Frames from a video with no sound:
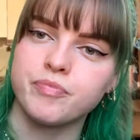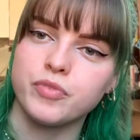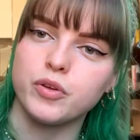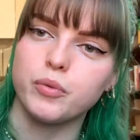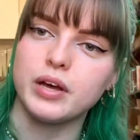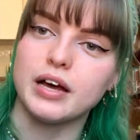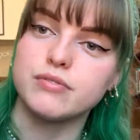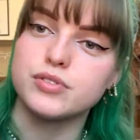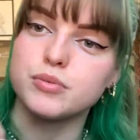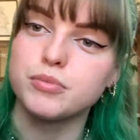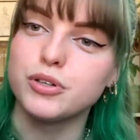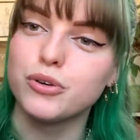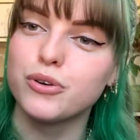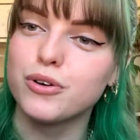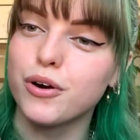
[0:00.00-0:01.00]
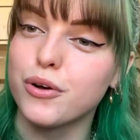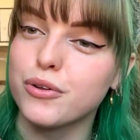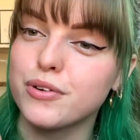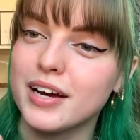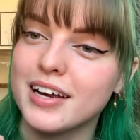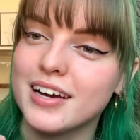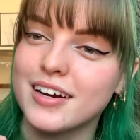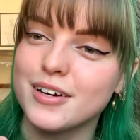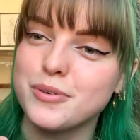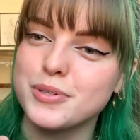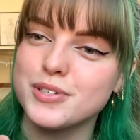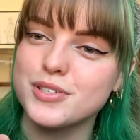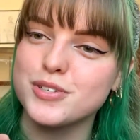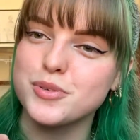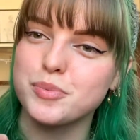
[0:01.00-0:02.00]
We have some new growth right here, which
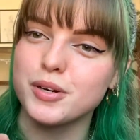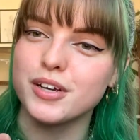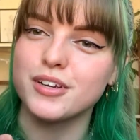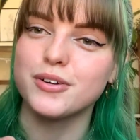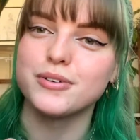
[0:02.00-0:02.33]
is super cute